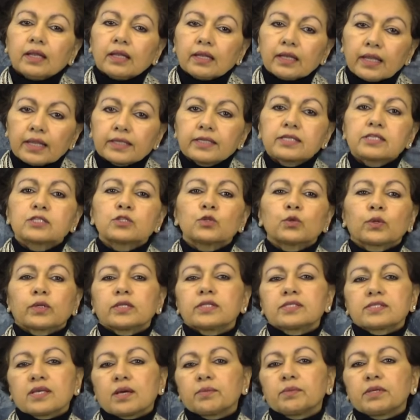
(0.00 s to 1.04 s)
Let us look
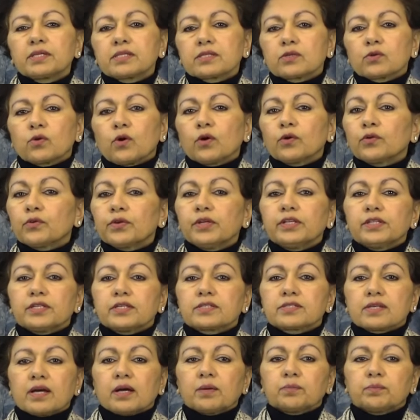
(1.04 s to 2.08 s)
at some concrete
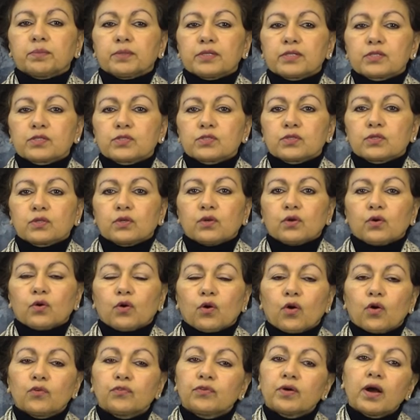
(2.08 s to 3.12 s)
examples
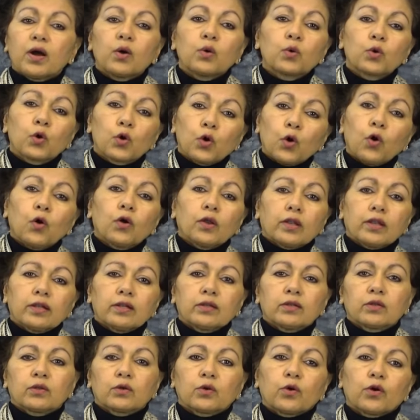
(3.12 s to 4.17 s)
of how COL
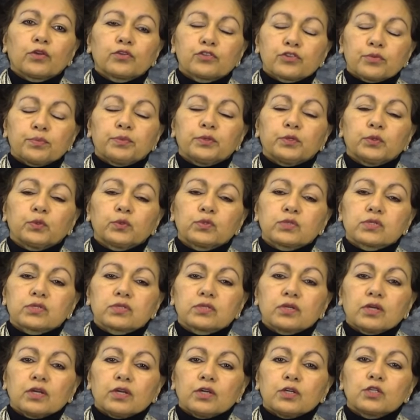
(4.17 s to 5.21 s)

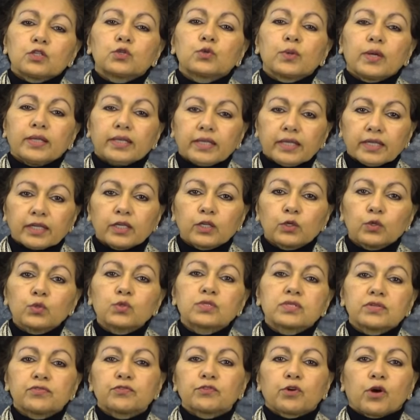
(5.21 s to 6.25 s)
contributes to an
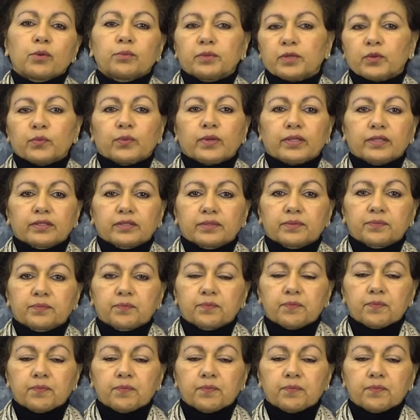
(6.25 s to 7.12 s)
inclusive Commonwealth.